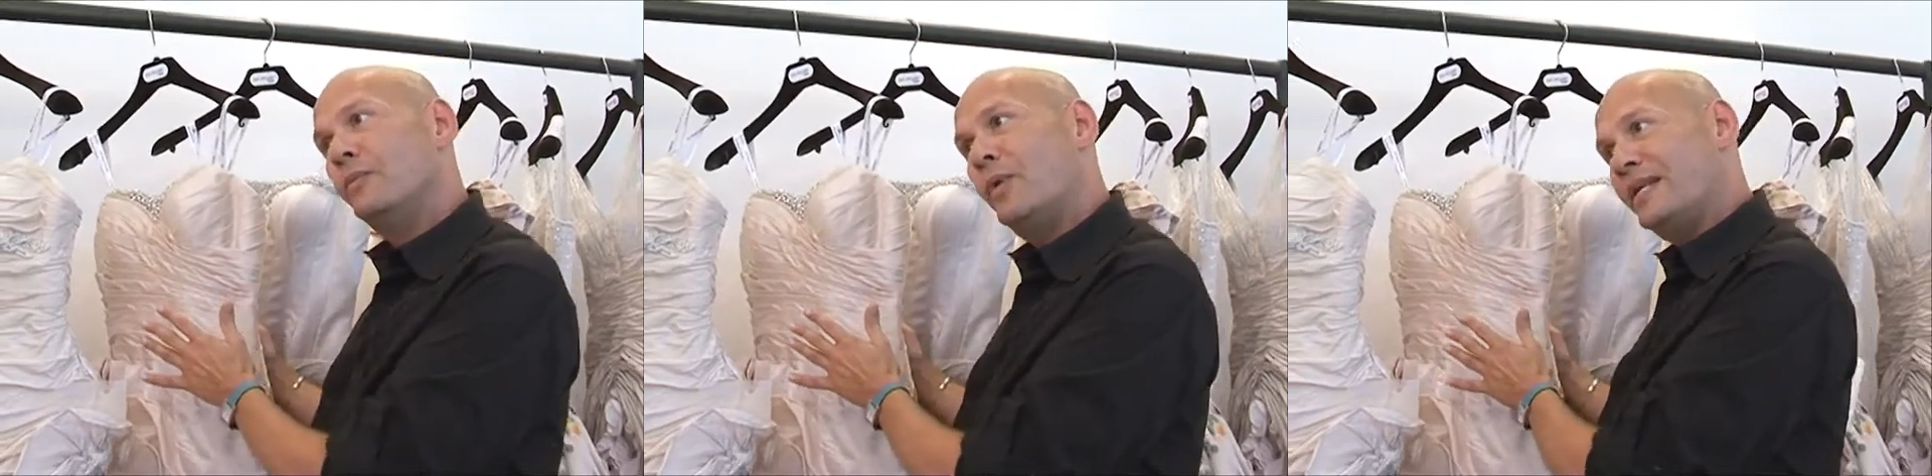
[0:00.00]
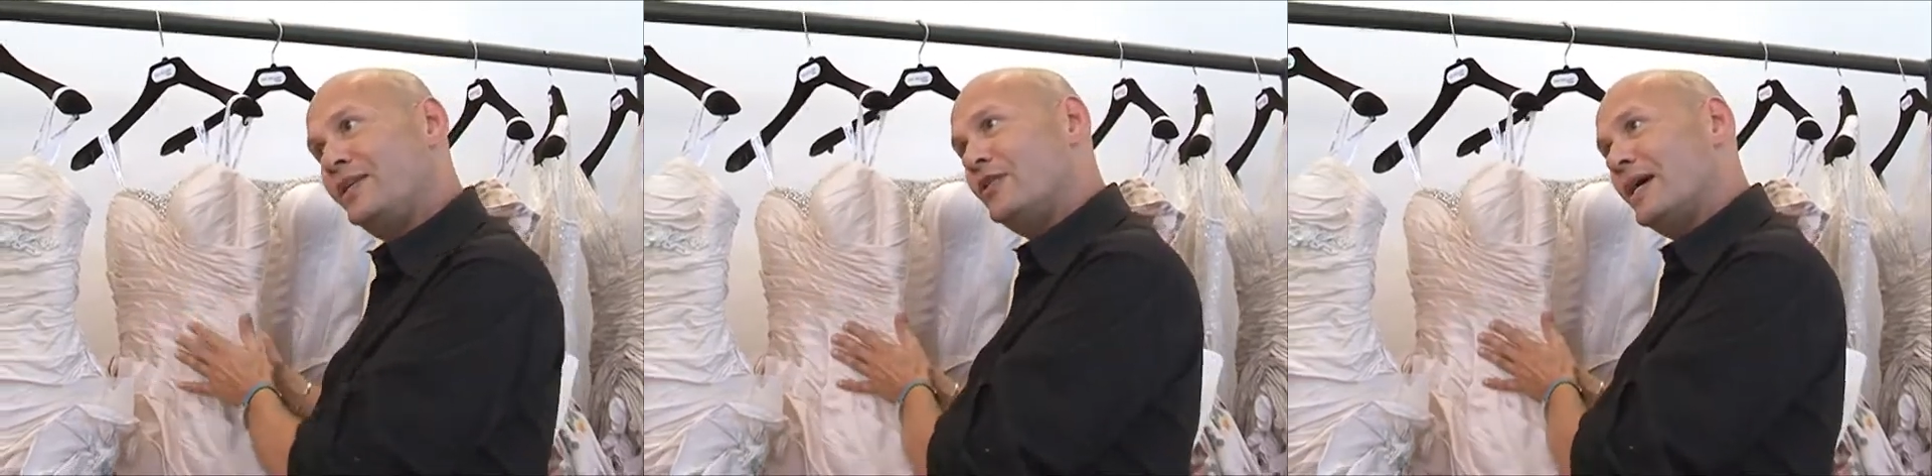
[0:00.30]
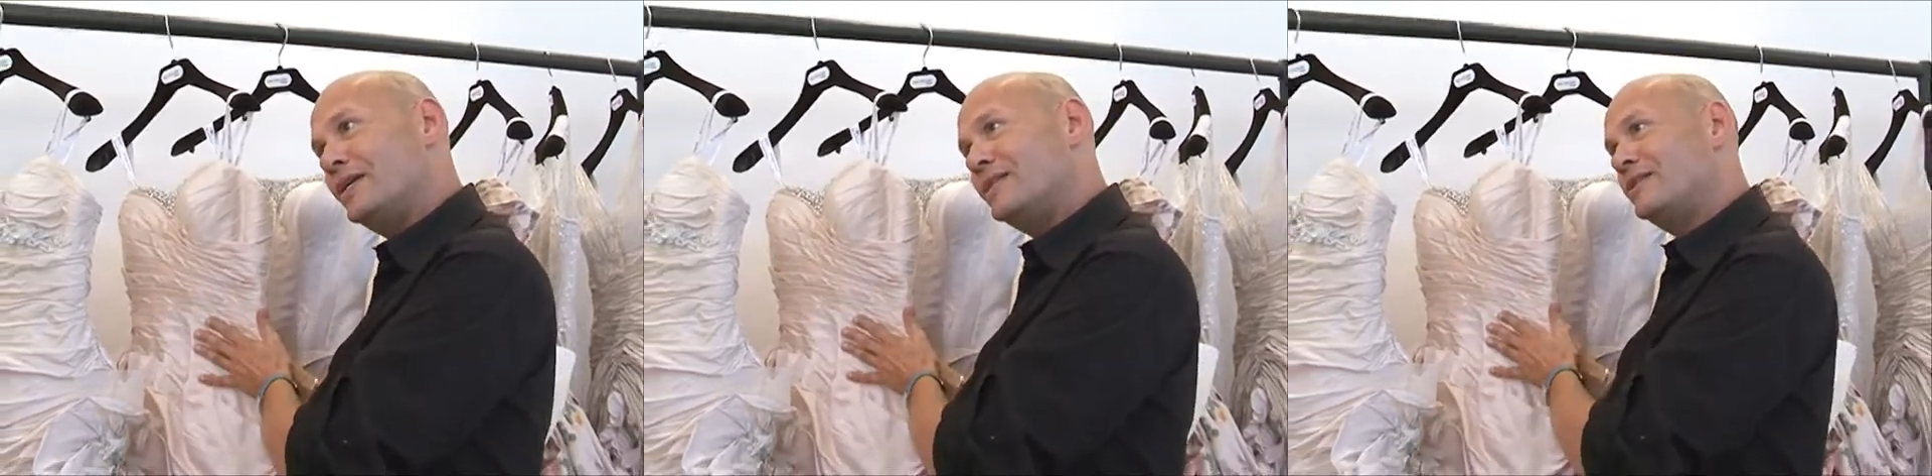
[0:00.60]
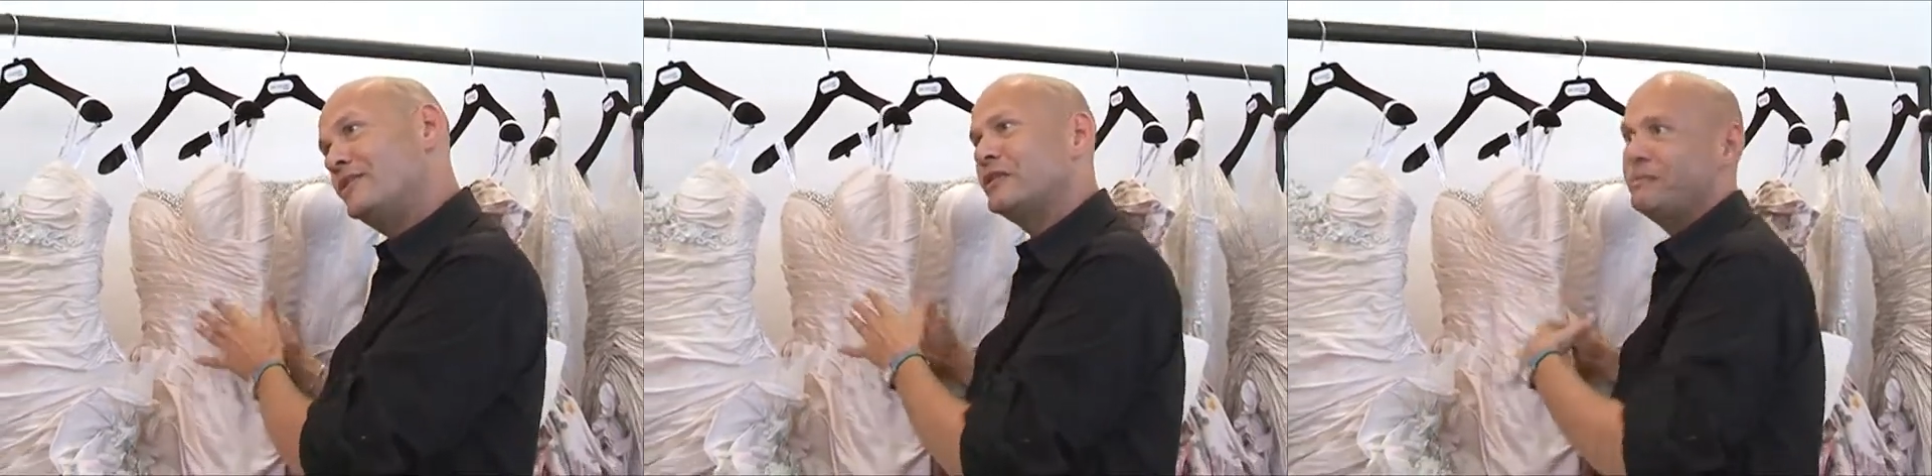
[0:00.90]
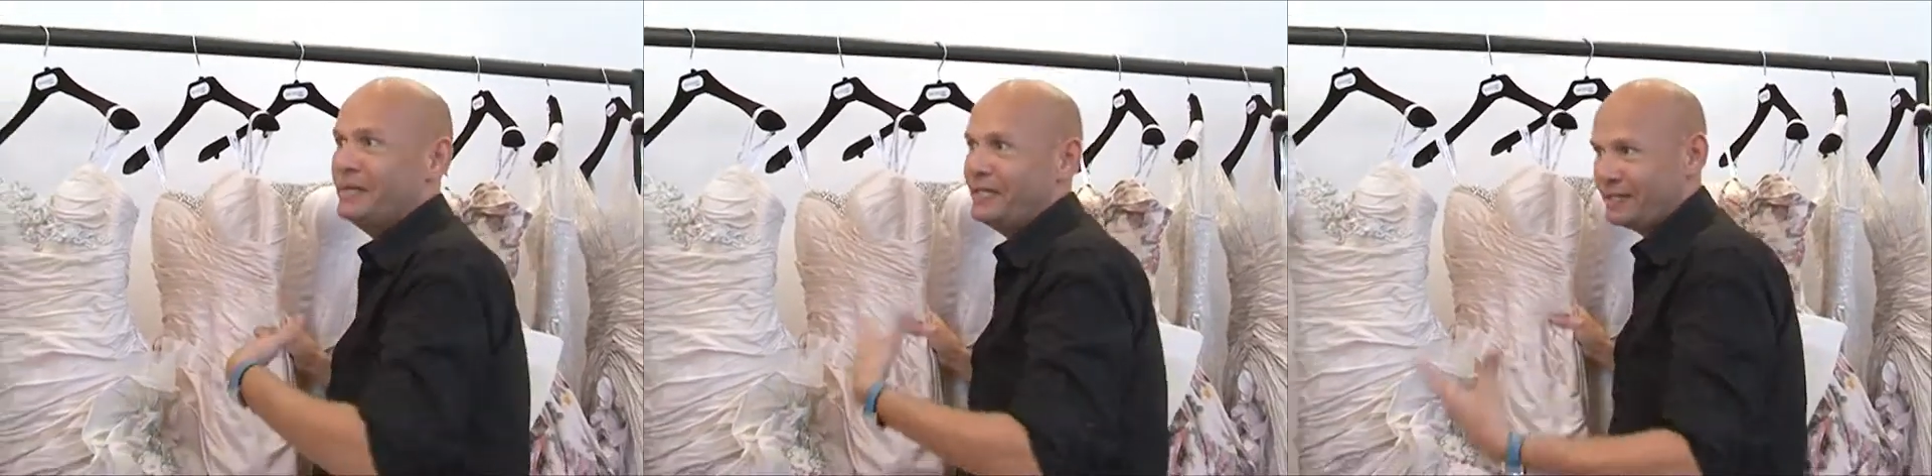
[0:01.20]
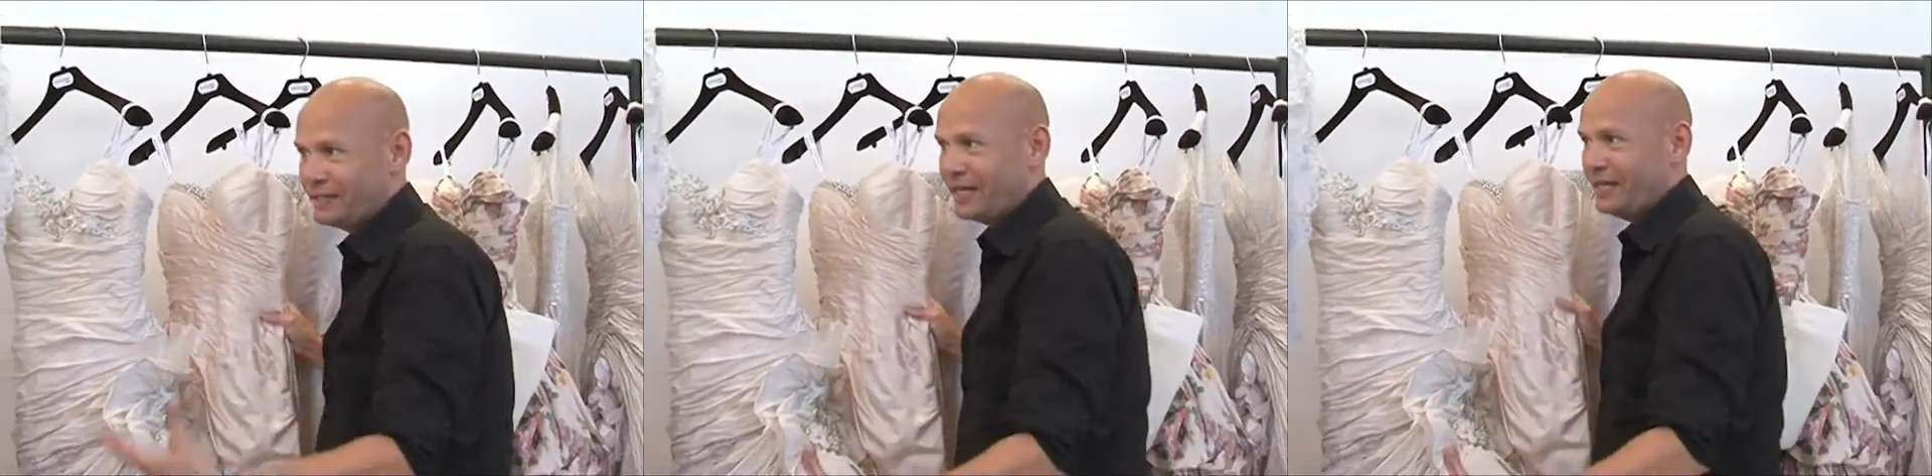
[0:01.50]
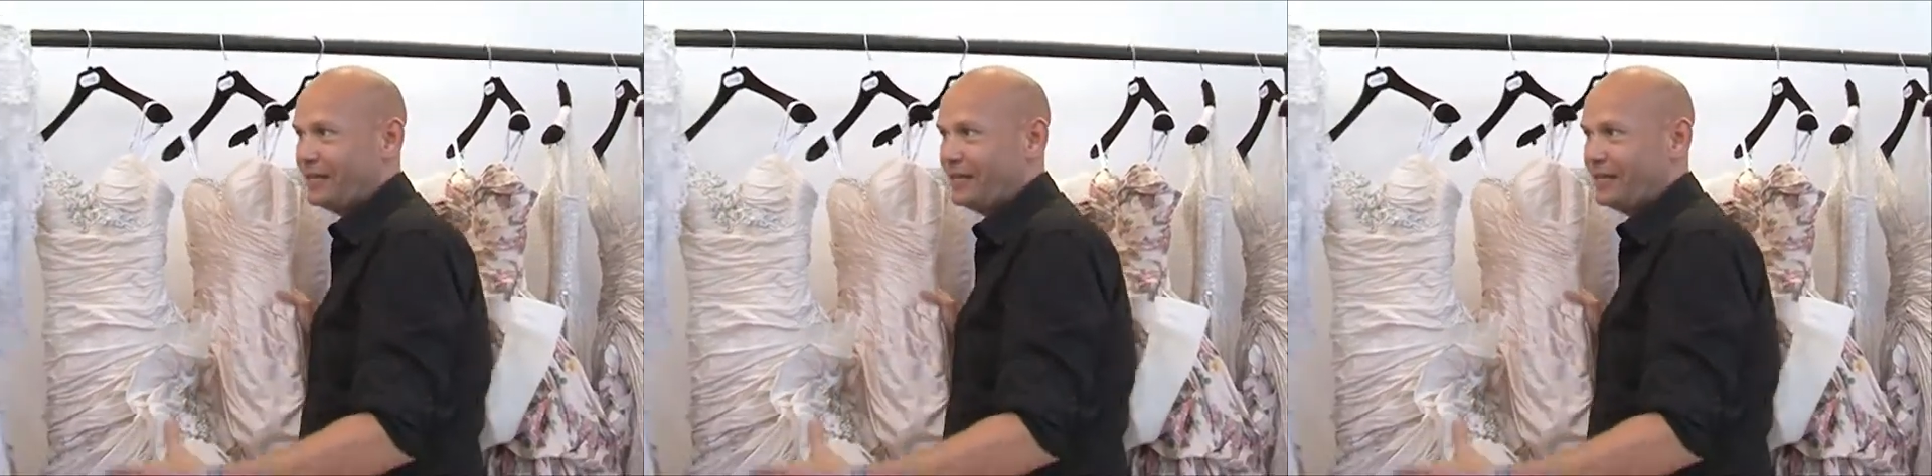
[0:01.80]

wedding dress doesn't mean to say